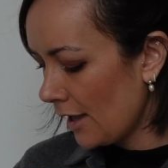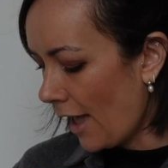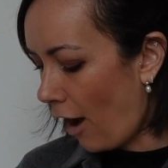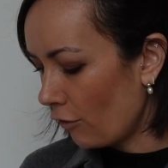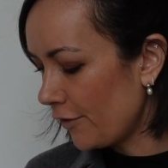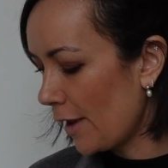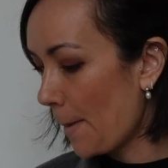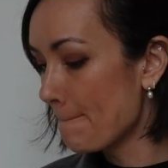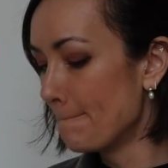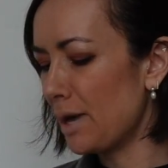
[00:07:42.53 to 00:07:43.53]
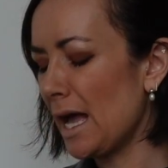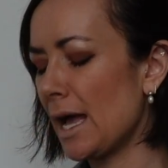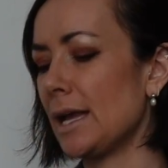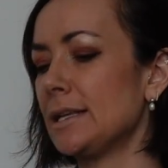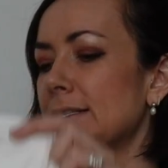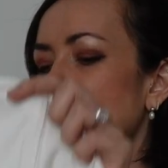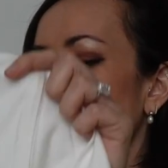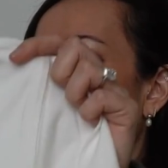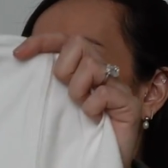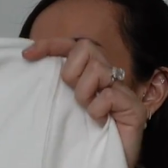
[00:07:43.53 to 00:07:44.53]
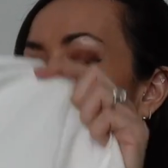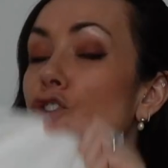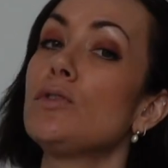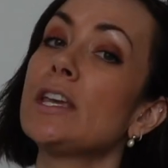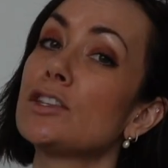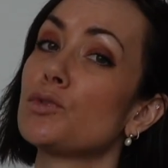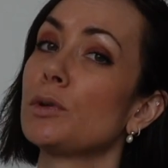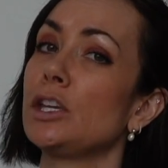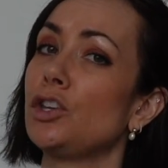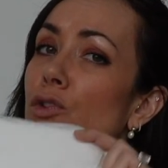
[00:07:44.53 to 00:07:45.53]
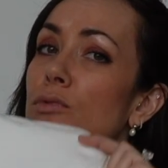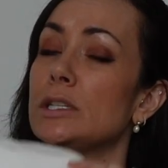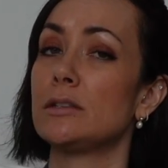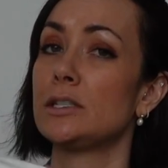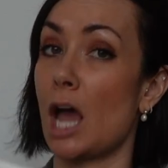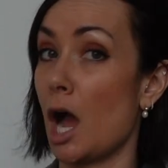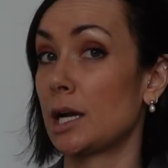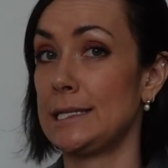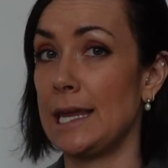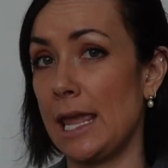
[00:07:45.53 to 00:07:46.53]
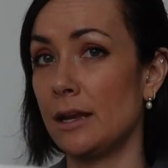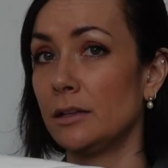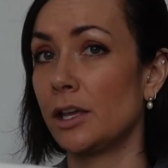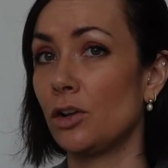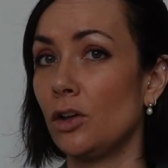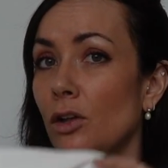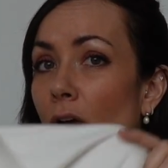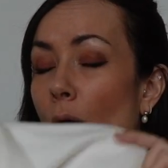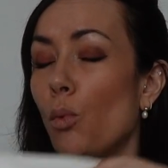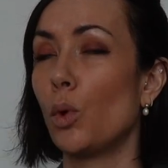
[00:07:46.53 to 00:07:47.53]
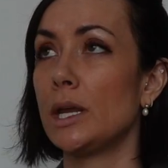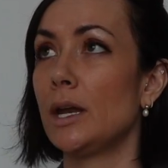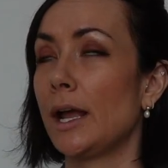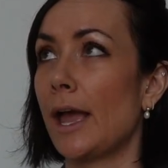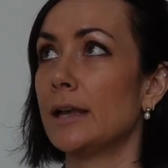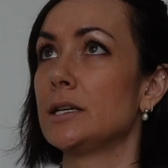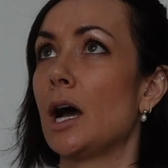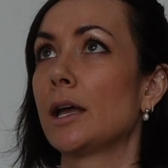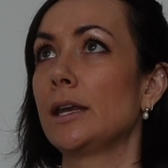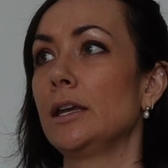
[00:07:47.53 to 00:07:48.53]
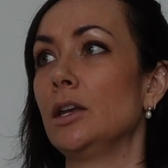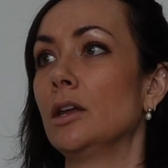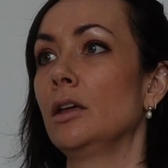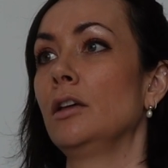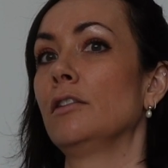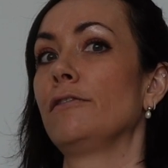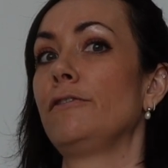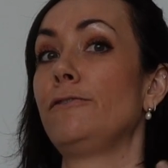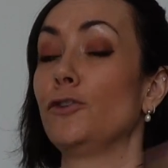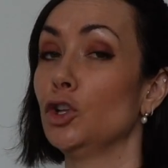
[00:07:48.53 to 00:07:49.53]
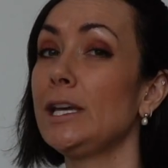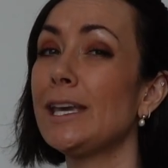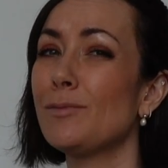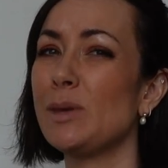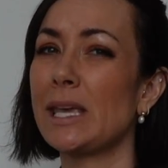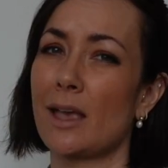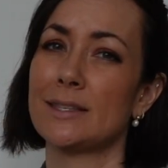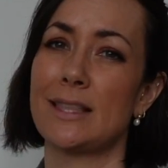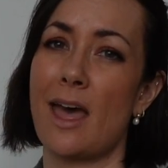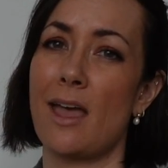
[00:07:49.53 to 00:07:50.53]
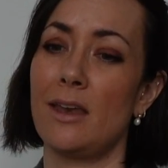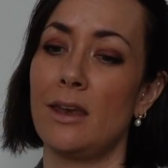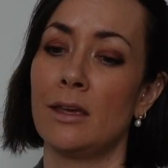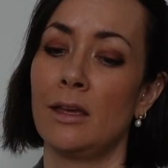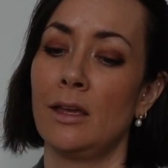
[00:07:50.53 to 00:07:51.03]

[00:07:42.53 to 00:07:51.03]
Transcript: outfit. But I do think it's really cute tucked in a little. I wouldn't, again, tuck it in fully because then